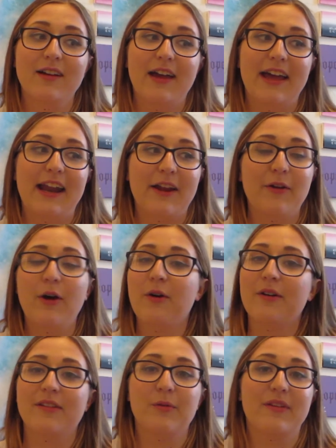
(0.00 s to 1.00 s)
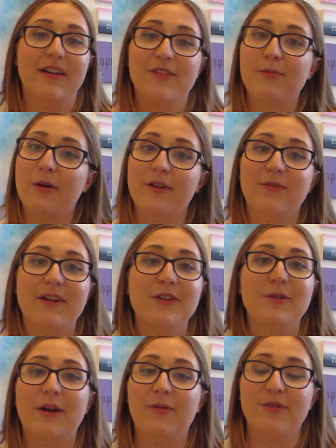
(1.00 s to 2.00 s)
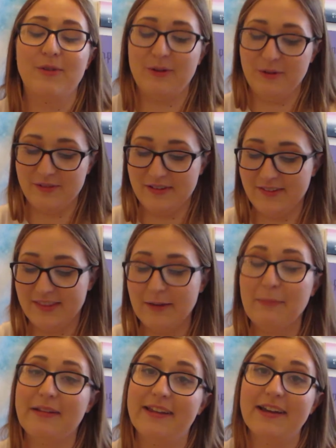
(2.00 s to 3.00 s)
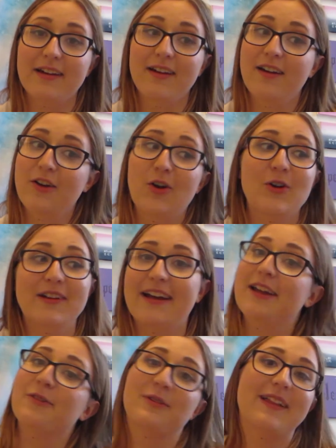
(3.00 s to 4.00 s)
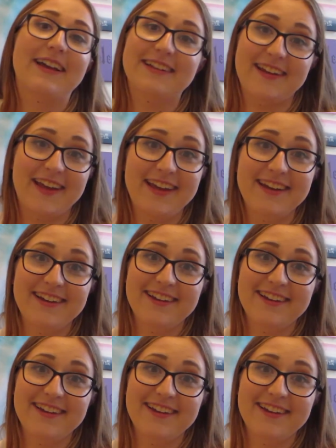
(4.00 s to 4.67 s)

And I don't know, because it was like a smaller venue and I was so close and everything, but like could not hear for like a day.